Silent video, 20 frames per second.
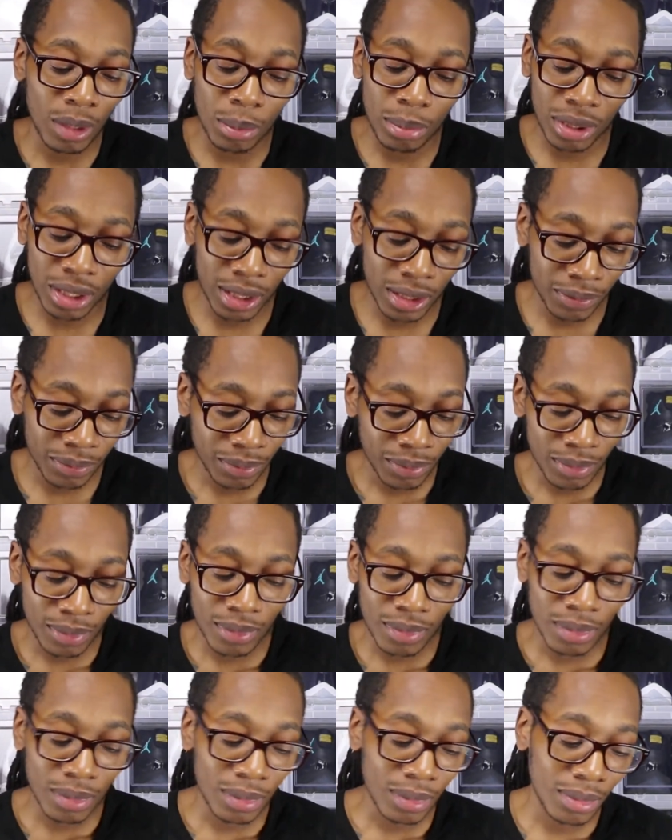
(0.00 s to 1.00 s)
But
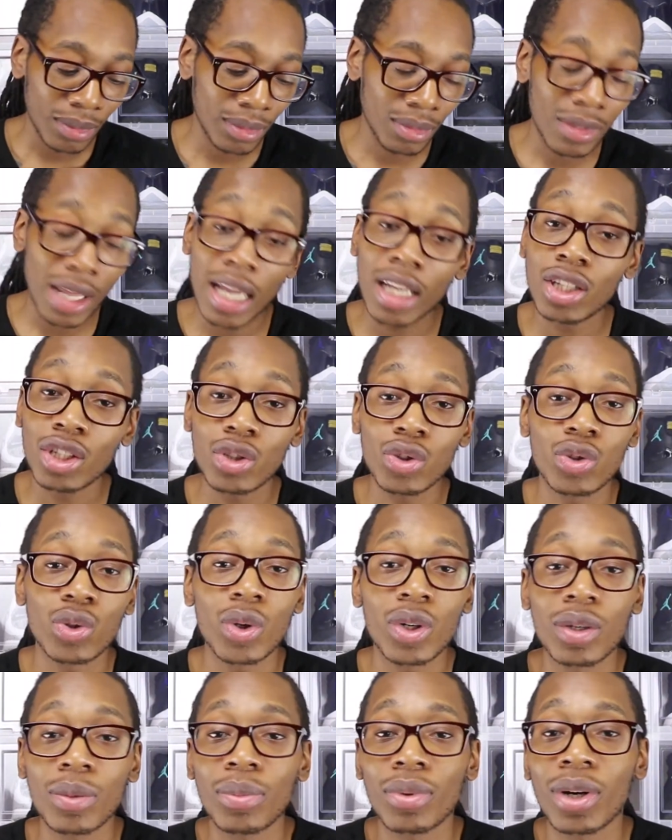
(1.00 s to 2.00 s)
thank you,
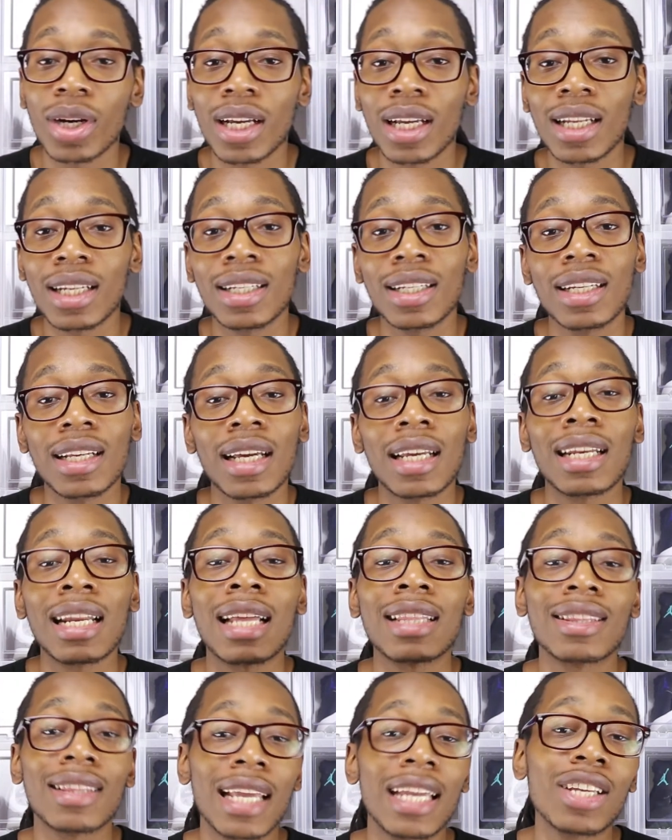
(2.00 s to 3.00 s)
Jordan Brand, and
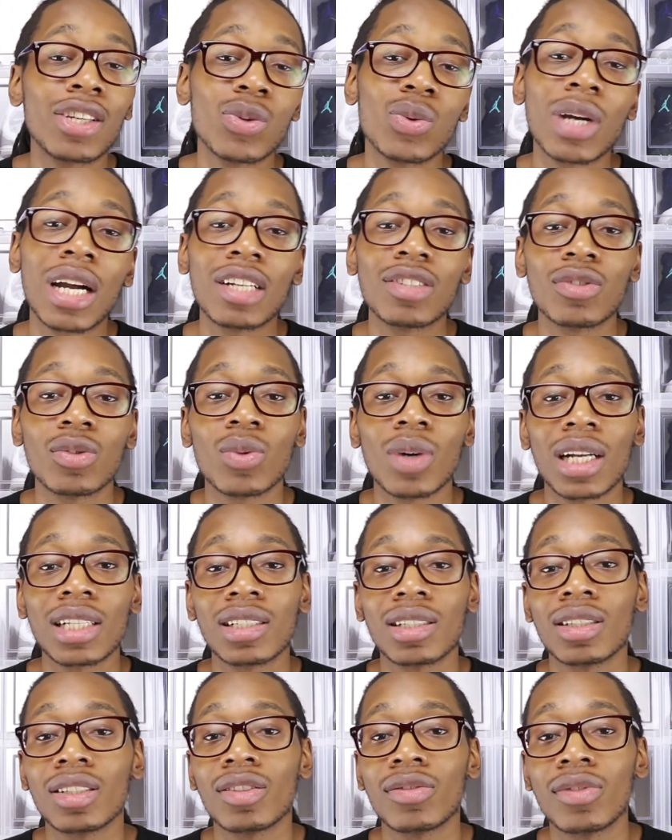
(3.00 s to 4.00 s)
I thank you guys for
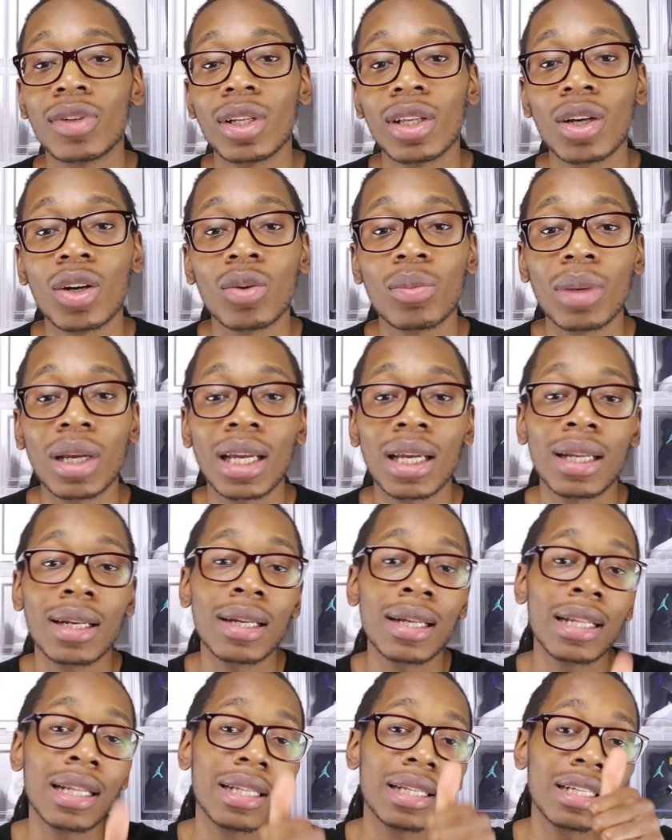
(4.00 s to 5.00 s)
watching this video,
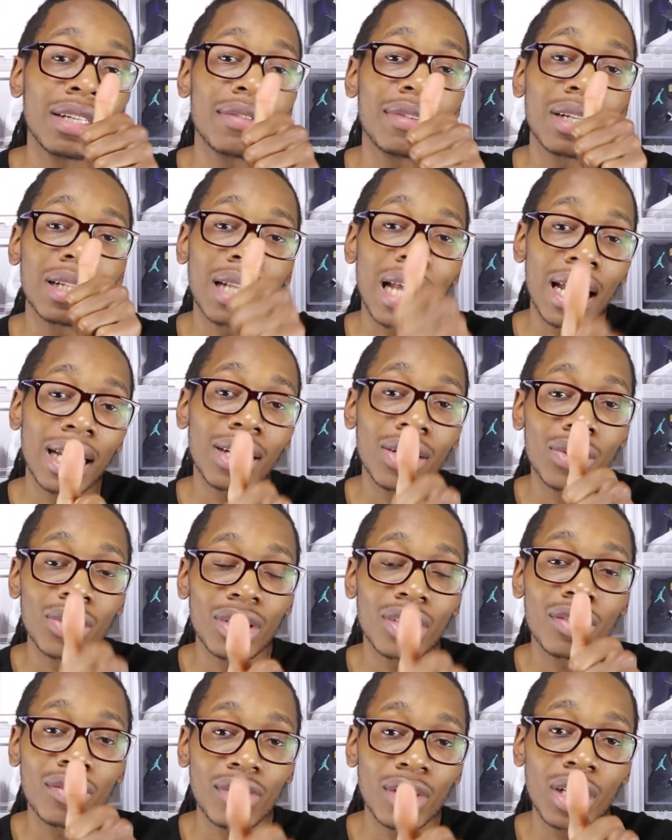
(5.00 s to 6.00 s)
man. Leave a like on
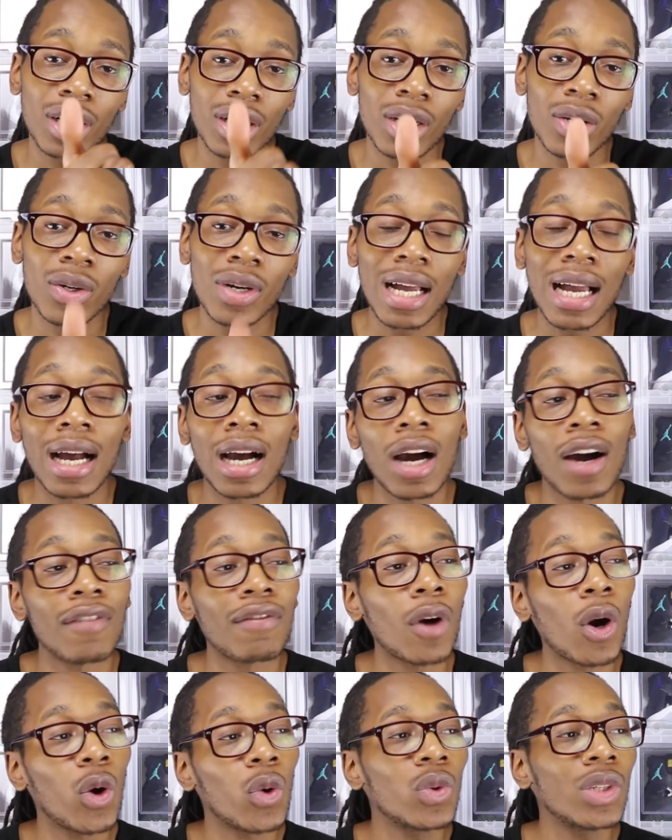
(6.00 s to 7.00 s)
this video.
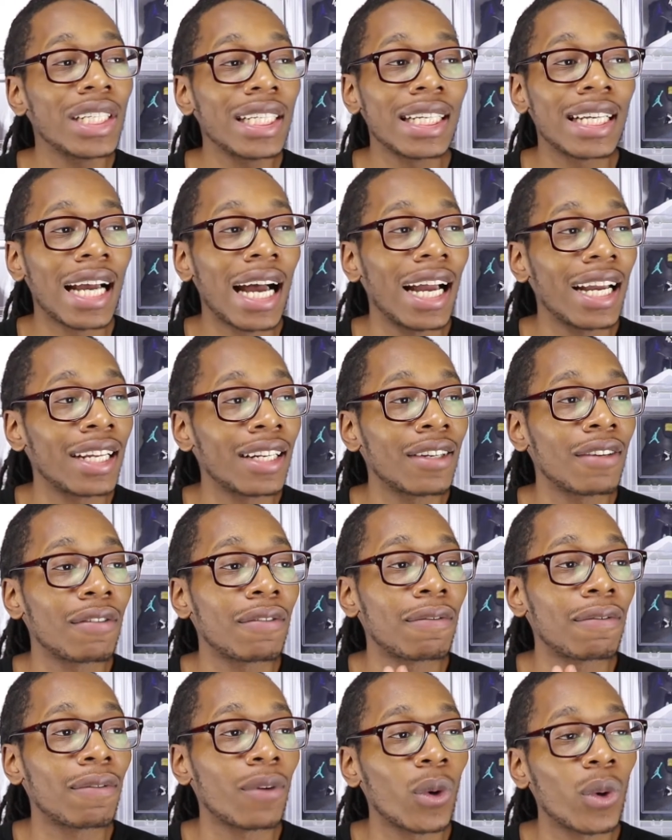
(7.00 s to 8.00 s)
I've only gotten
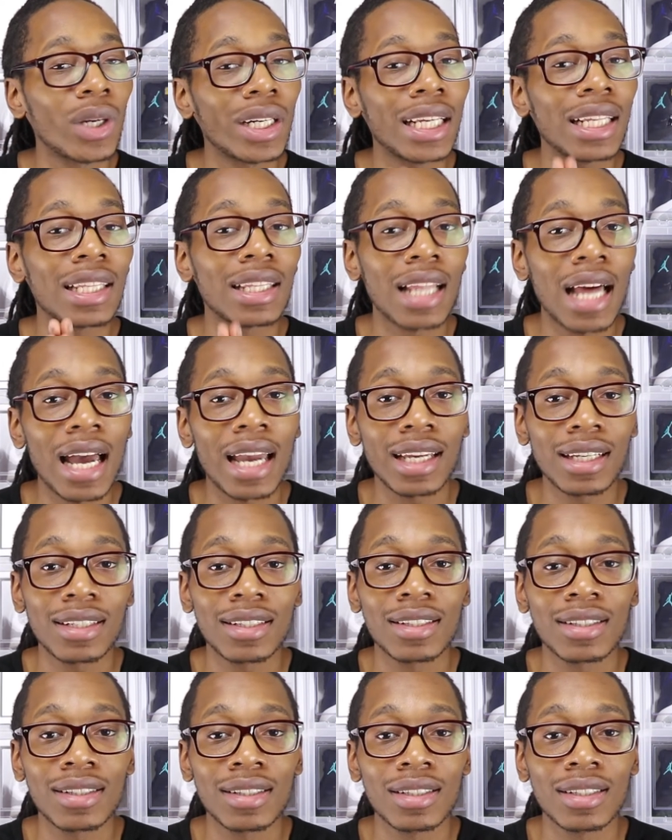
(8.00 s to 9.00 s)
40
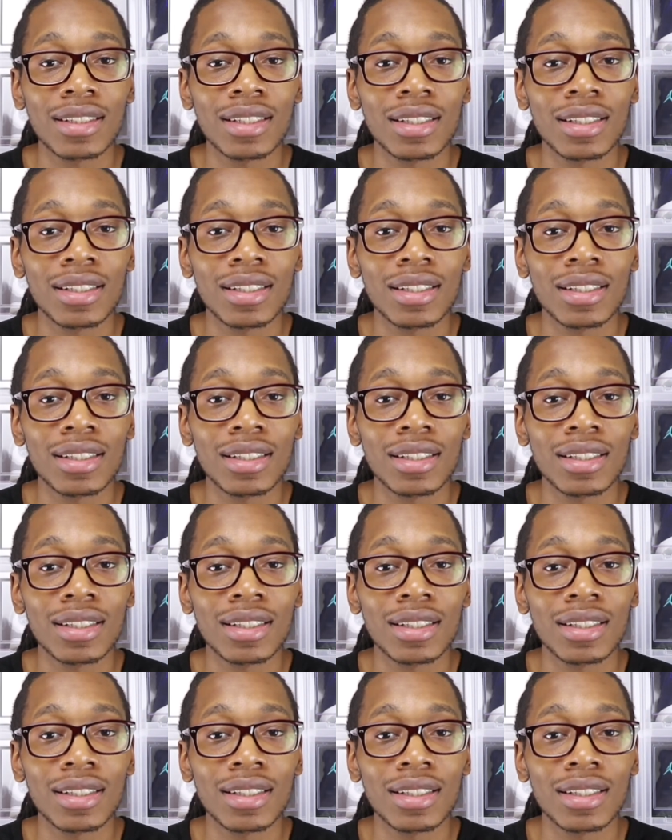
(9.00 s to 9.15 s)
likes